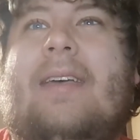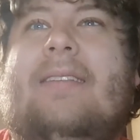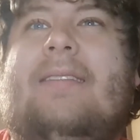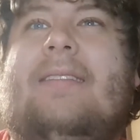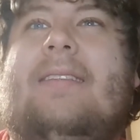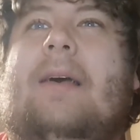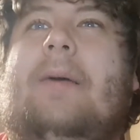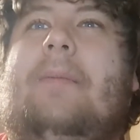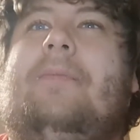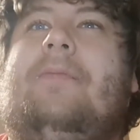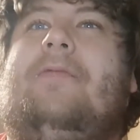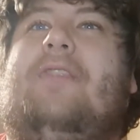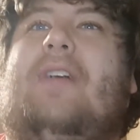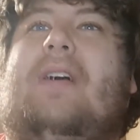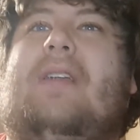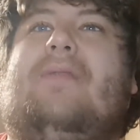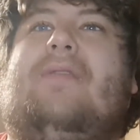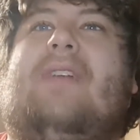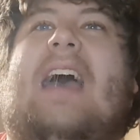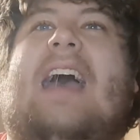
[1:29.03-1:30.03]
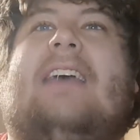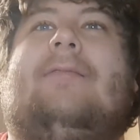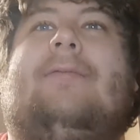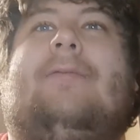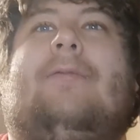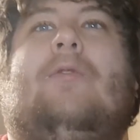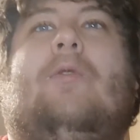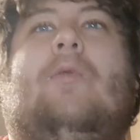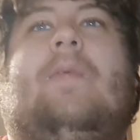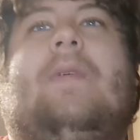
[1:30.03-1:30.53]
Some fun facts
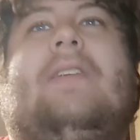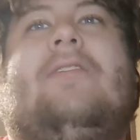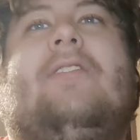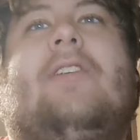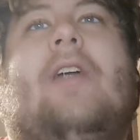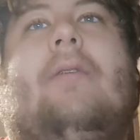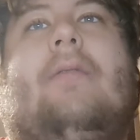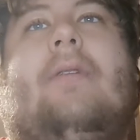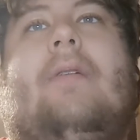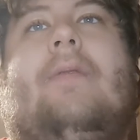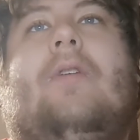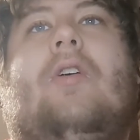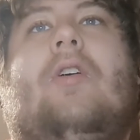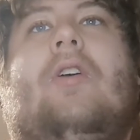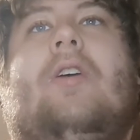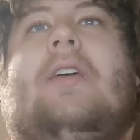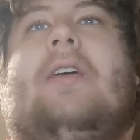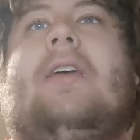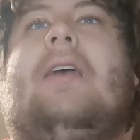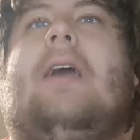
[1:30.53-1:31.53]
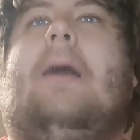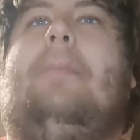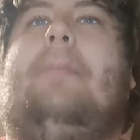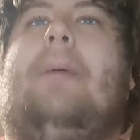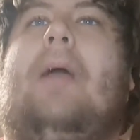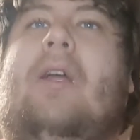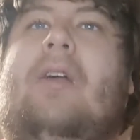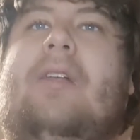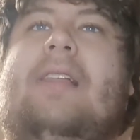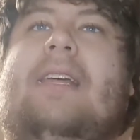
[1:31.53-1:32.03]
before we start reviewing.
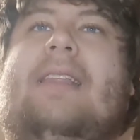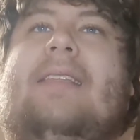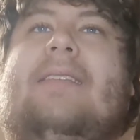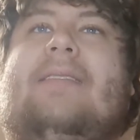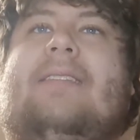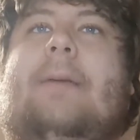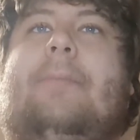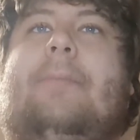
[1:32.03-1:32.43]
Apparently, this